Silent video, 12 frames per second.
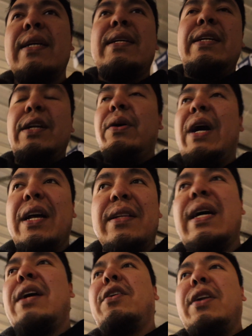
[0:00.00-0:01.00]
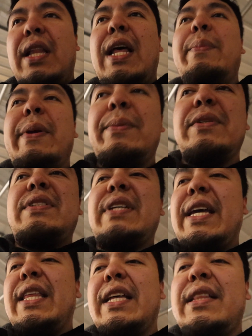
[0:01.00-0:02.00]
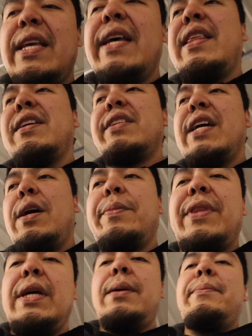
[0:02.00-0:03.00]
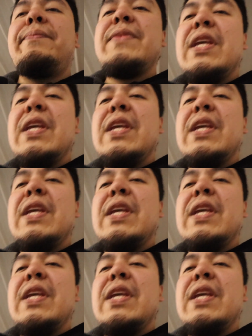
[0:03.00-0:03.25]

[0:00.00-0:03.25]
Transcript: heard a lot of people say that this helped them